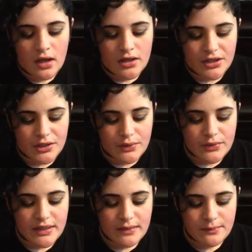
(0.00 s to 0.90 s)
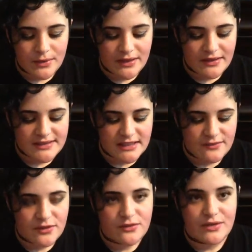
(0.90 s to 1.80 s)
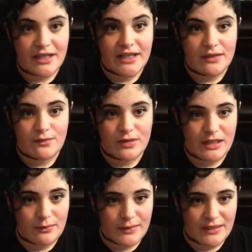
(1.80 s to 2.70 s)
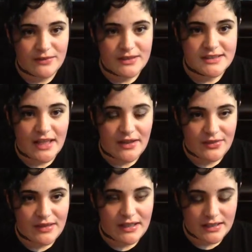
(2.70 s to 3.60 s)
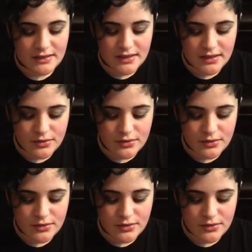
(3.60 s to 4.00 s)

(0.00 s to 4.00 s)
You can bring this in for free and get free refills at the